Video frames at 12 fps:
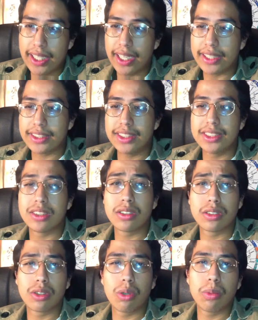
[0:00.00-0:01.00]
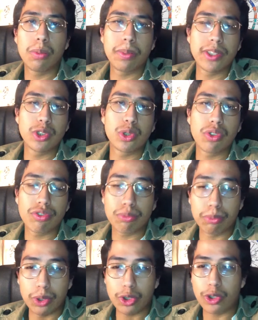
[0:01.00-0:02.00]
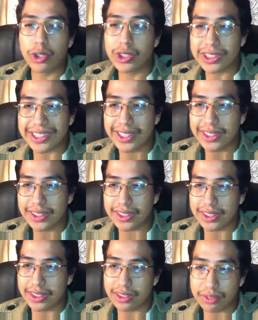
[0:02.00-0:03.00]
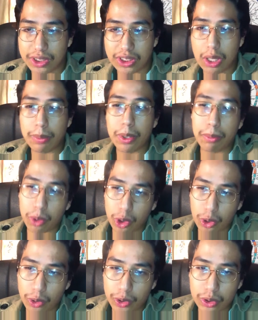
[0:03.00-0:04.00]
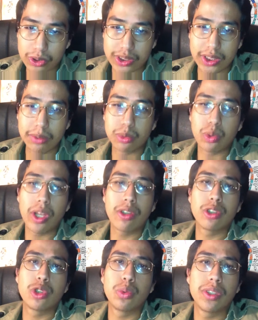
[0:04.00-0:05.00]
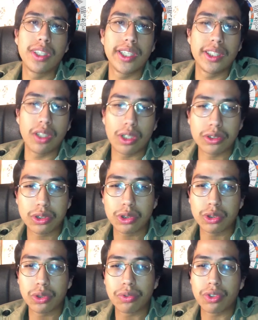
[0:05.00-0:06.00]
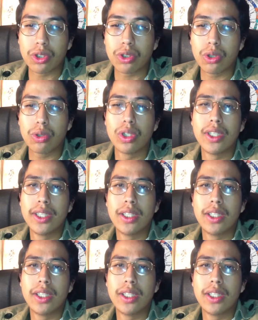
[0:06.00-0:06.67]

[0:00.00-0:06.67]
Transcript: and sees a global picture of mercurial tendencies. The dominant mercurial seems rather to relate also to a Virgo.